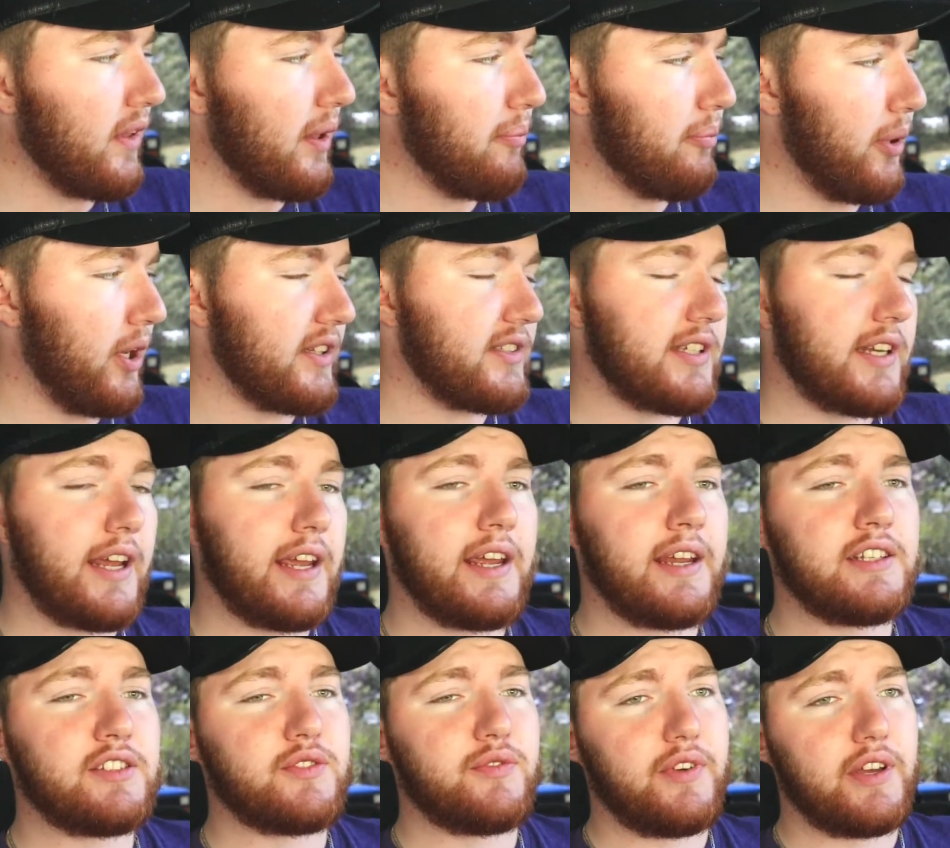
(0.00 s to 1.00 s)
But
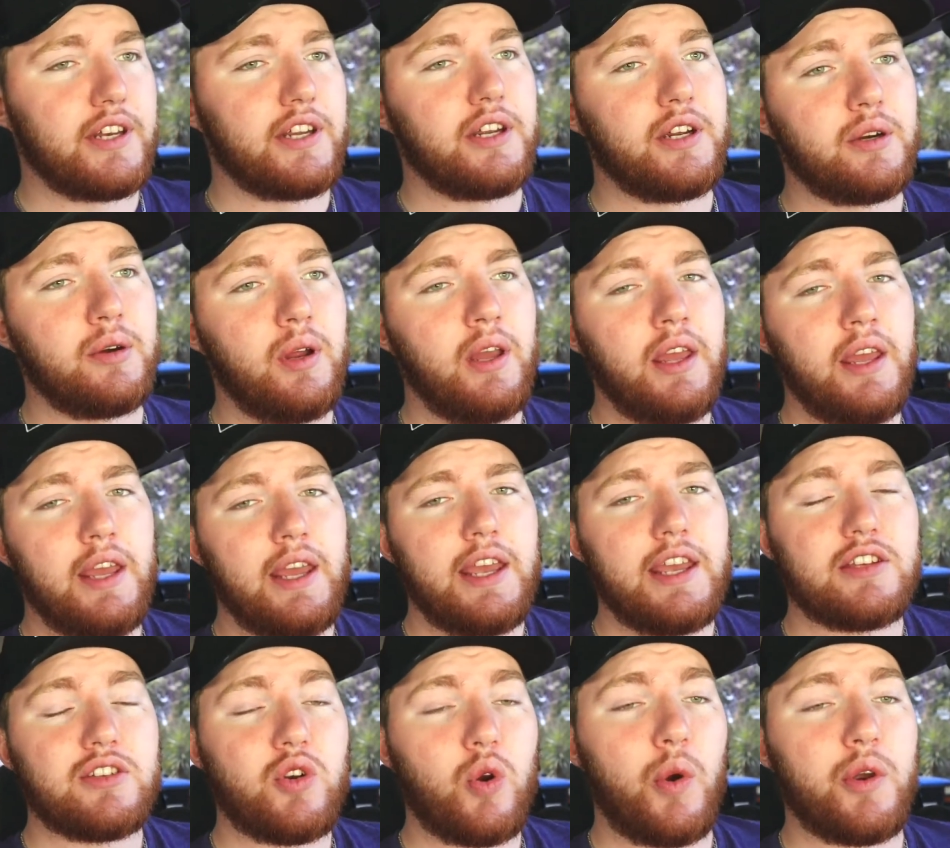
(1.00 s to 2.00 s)
today's video
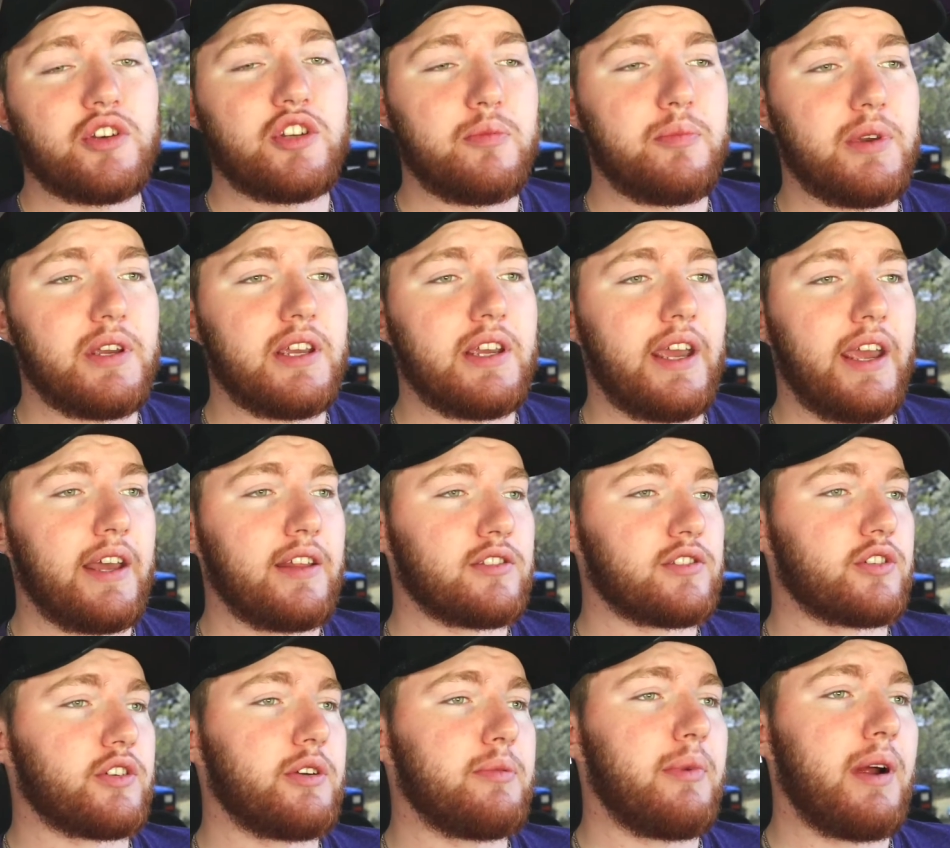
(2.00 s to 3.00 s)
is going to be
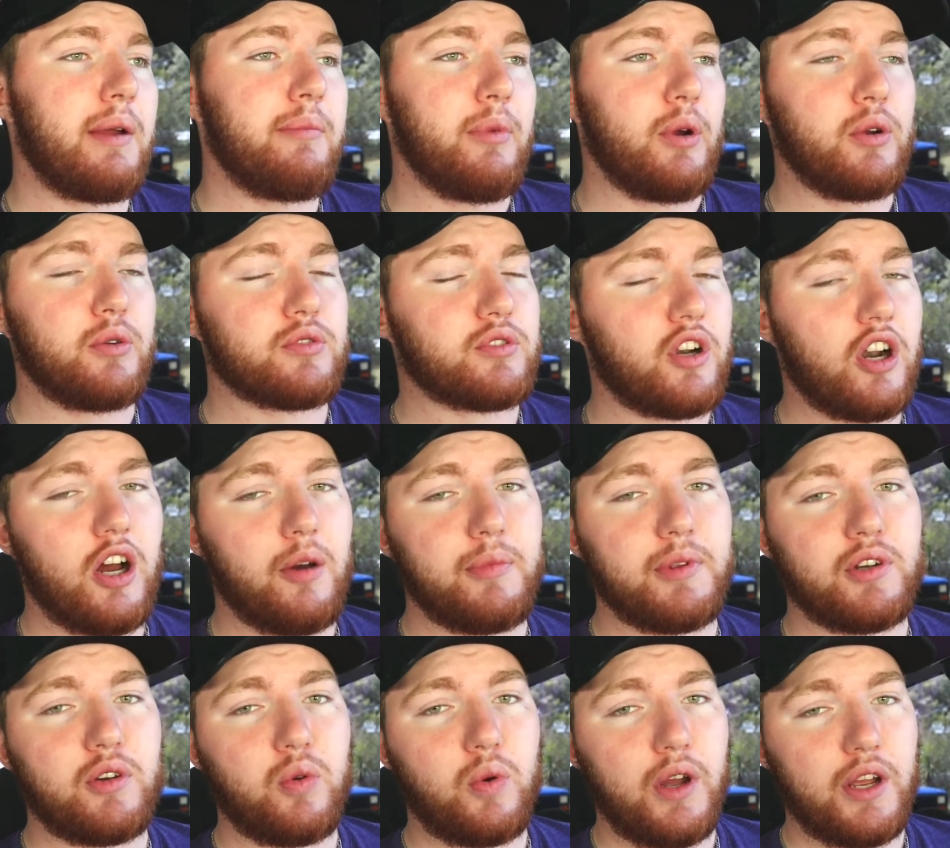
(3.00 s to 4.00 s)
answering my most
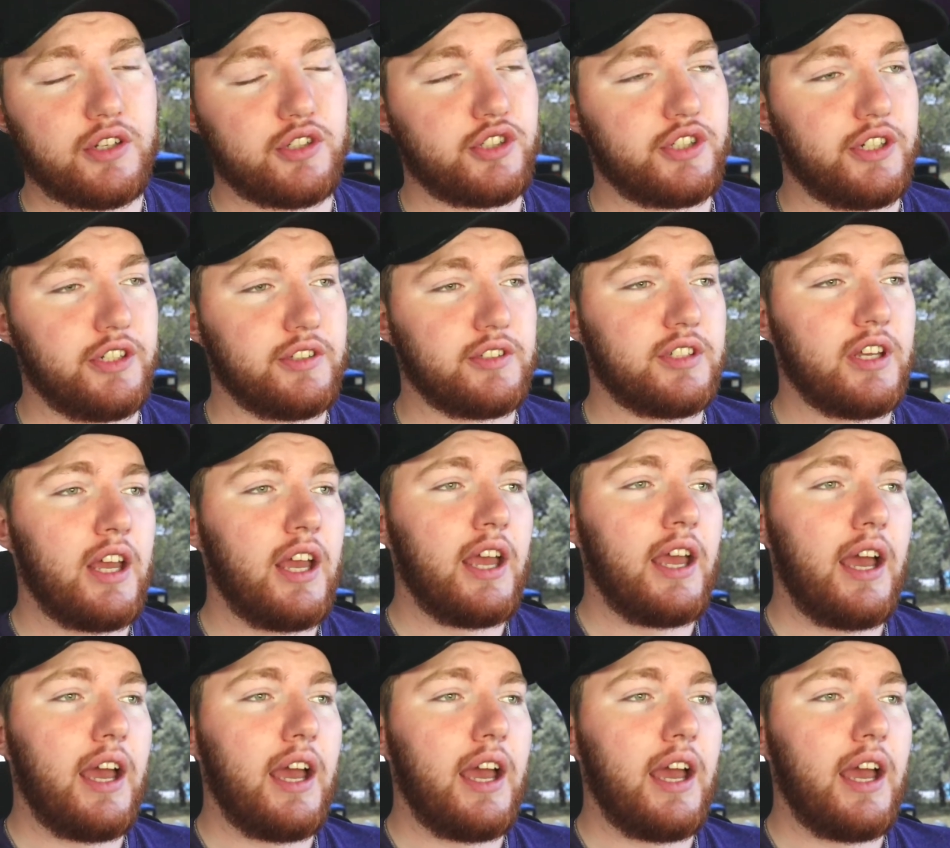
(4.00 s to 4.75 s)
common questions.